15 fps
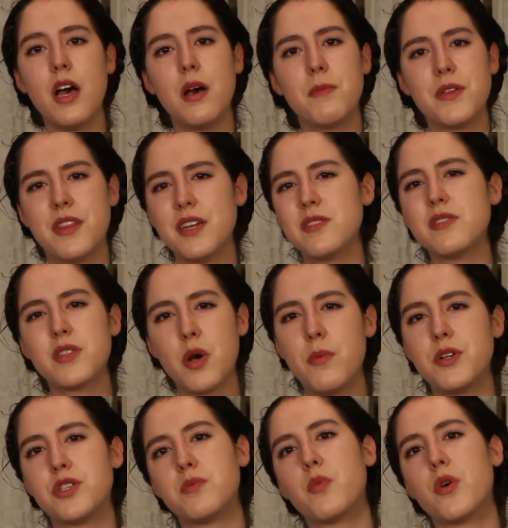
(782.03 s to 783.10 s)
but there's so
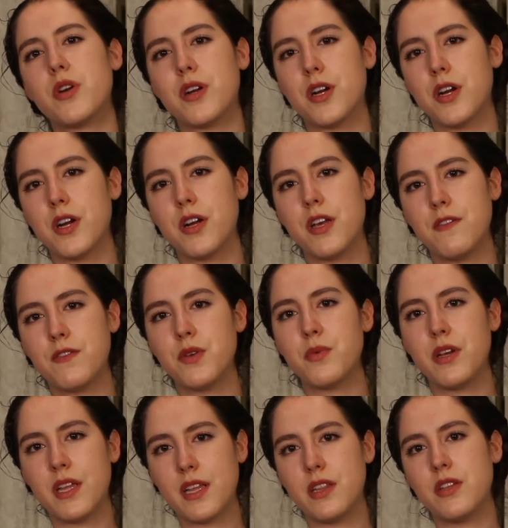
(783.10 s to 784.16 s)
much more to her if you
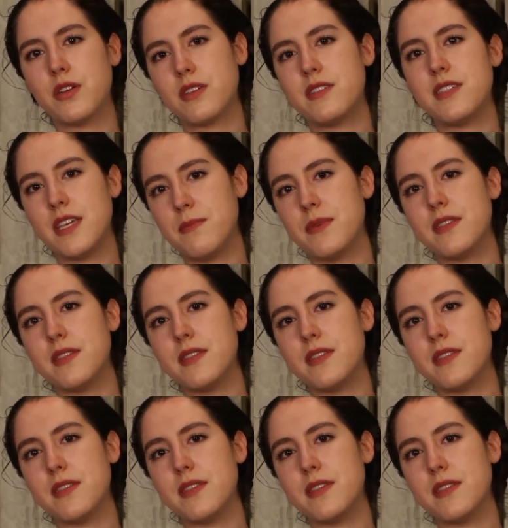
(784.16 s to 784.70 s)
really look deep